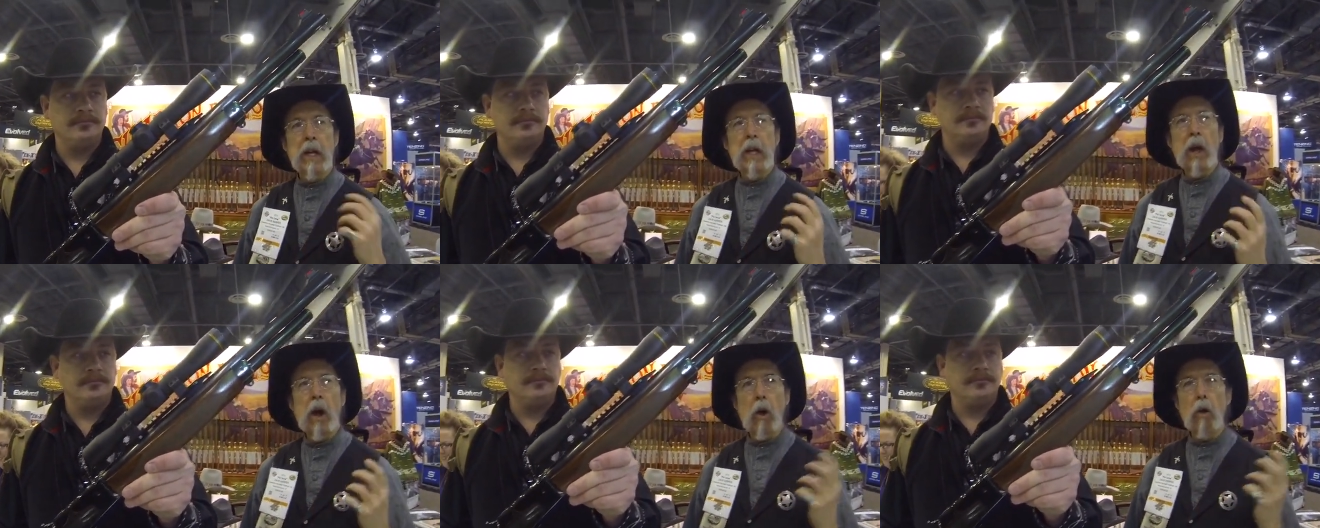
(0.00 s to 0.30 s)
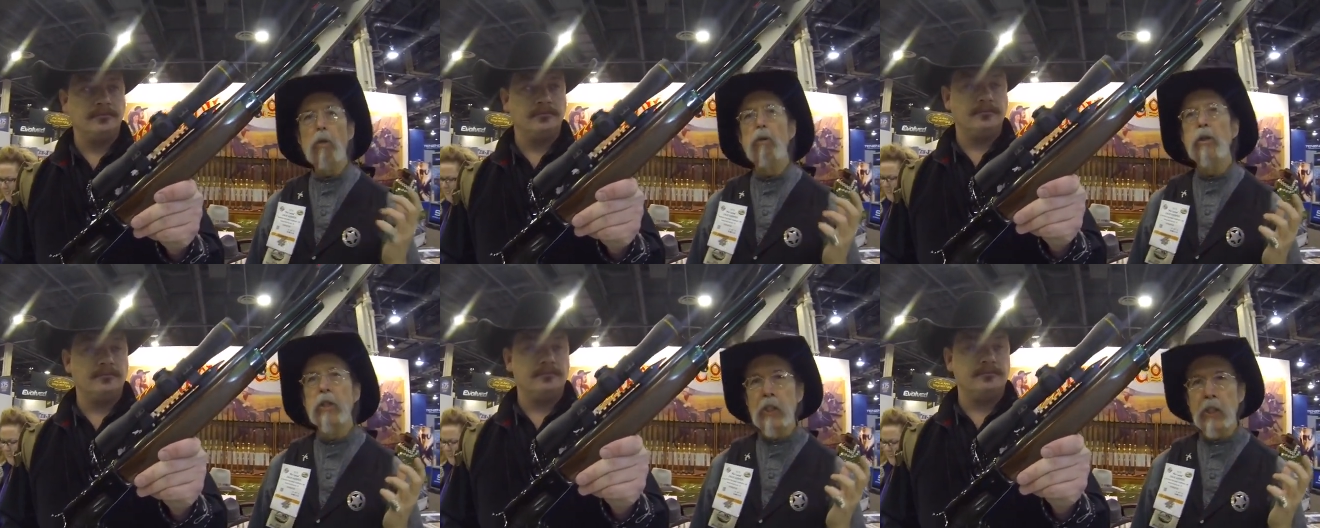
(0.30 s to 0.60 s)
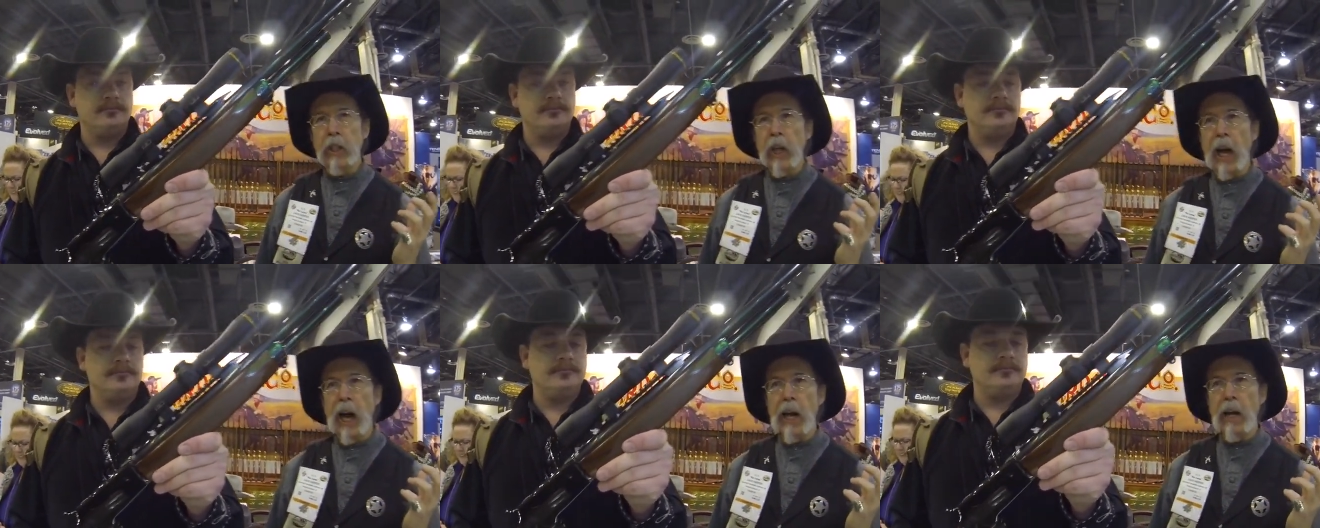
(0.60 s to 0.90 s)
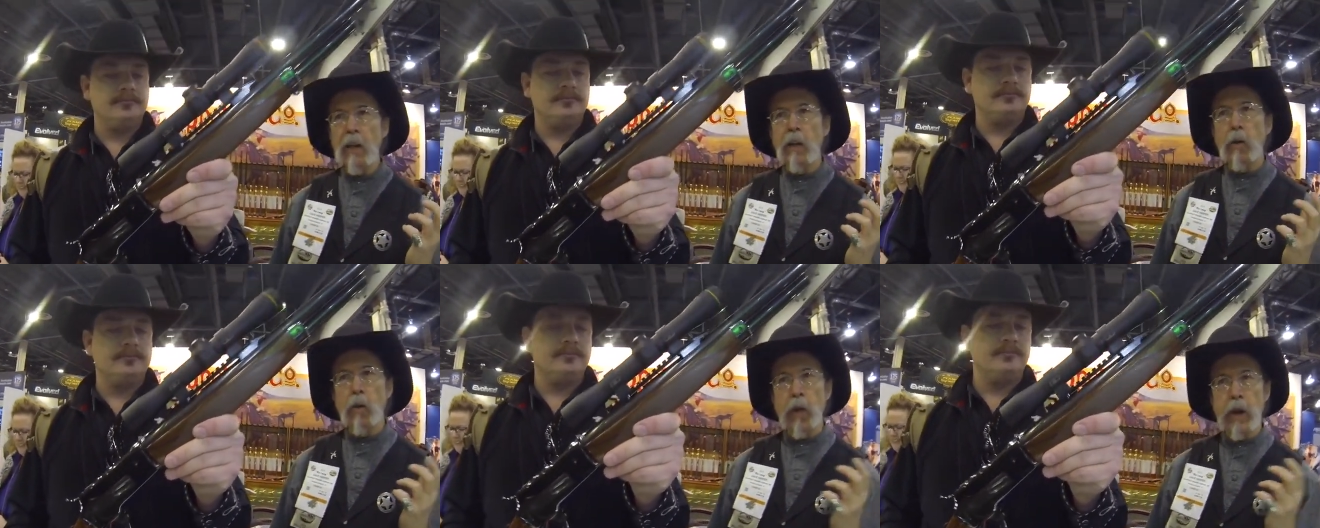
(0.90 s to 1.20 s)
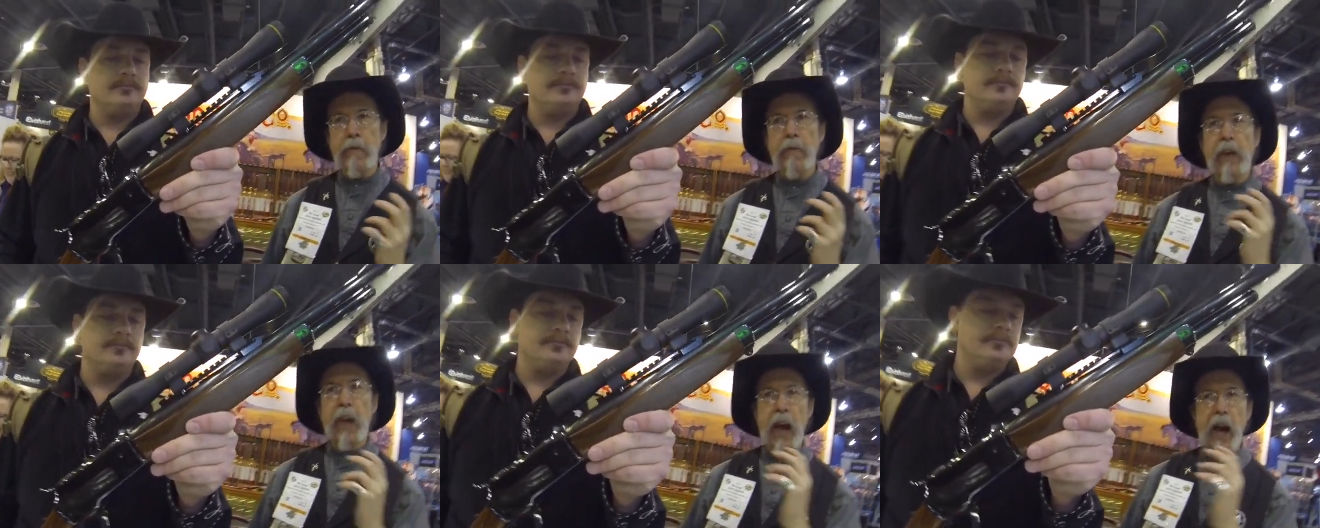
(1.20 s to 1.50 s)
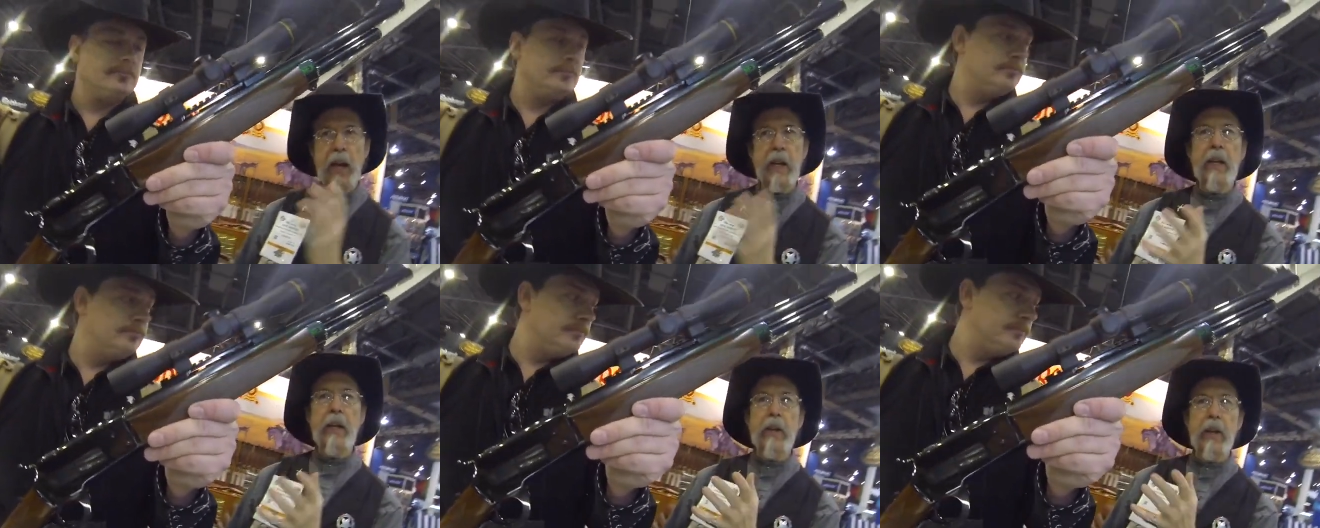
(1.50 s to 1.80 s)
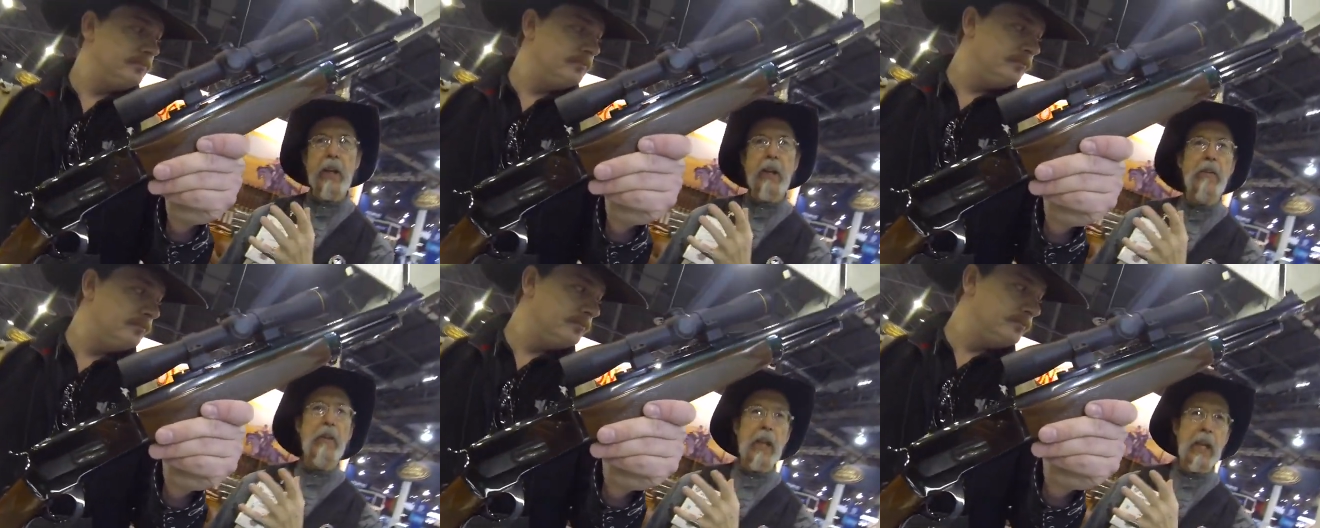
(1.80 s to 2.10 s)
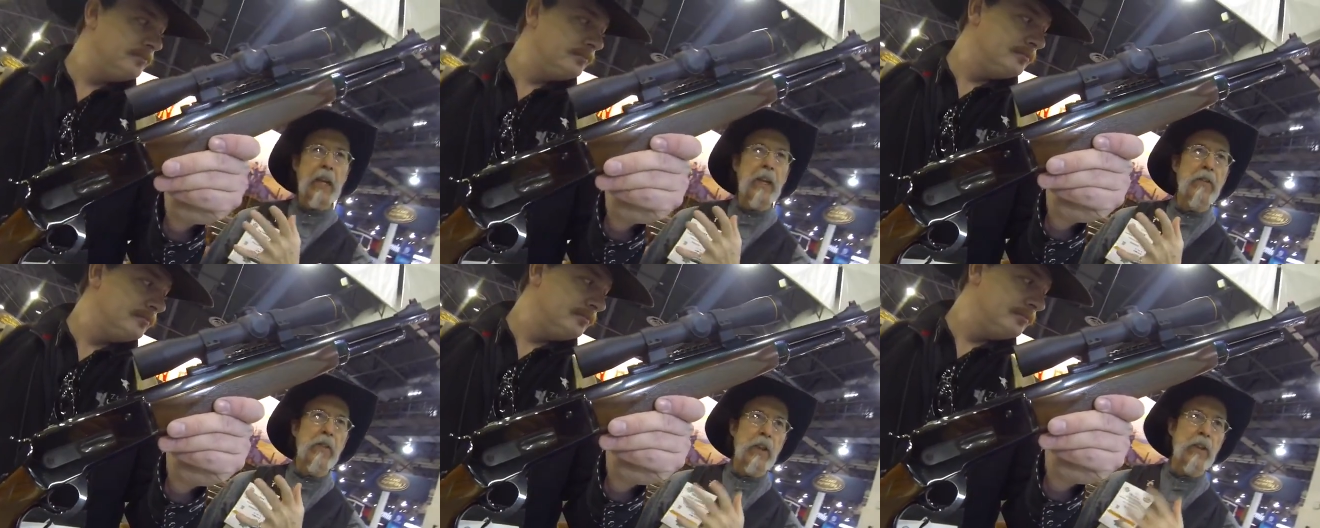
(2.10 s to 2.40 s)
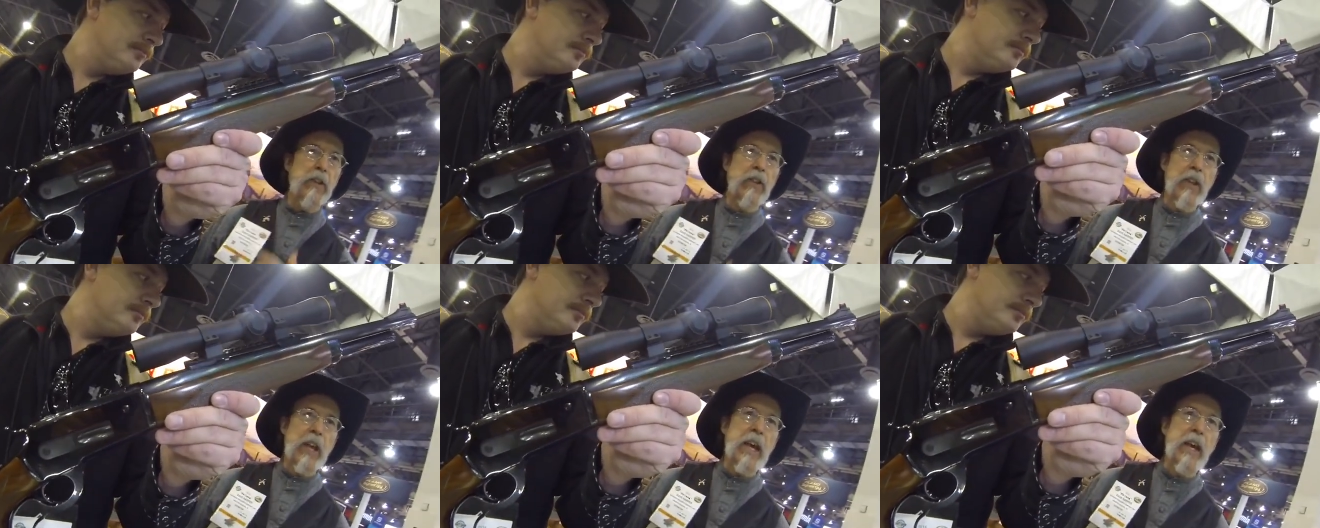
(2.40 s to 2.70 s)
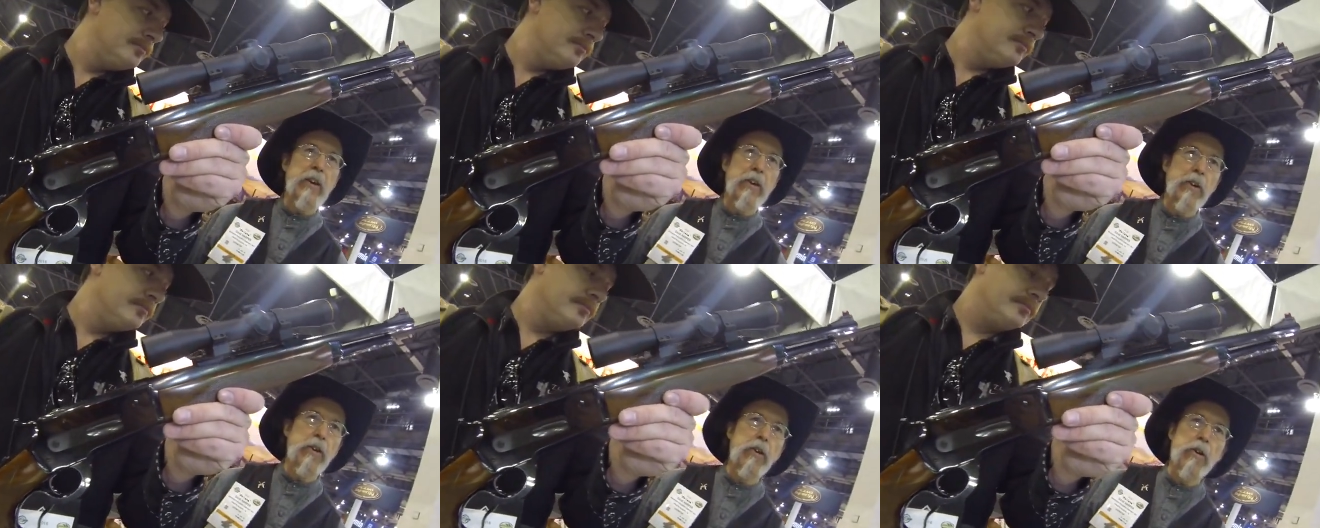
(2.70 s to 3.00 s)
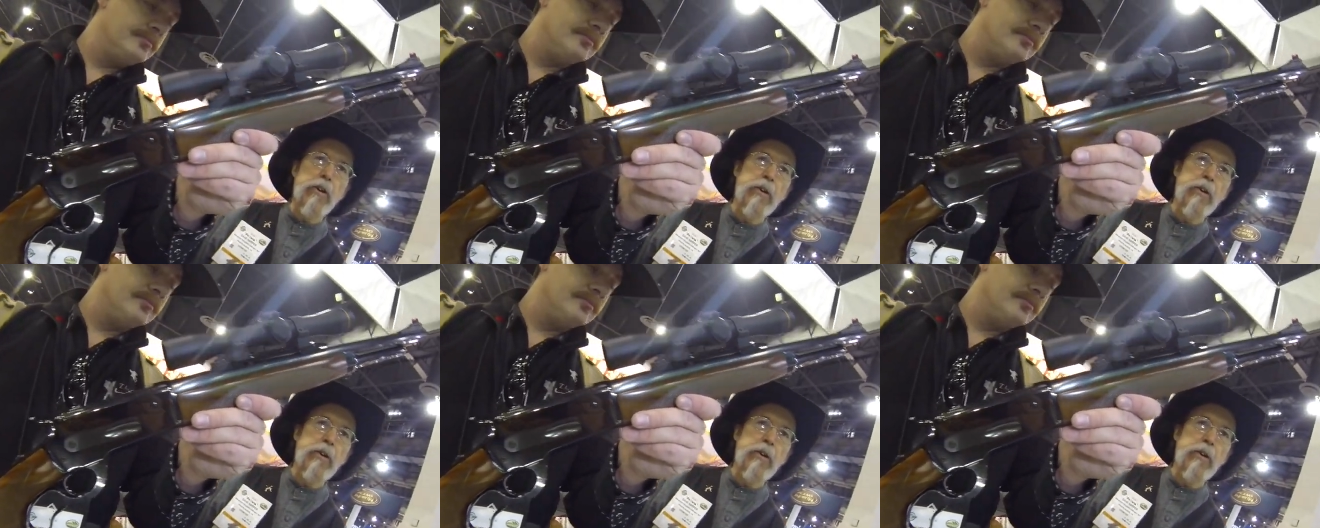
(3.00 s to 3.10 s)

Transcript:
Speaker 1: old style, we've got it in, in the standard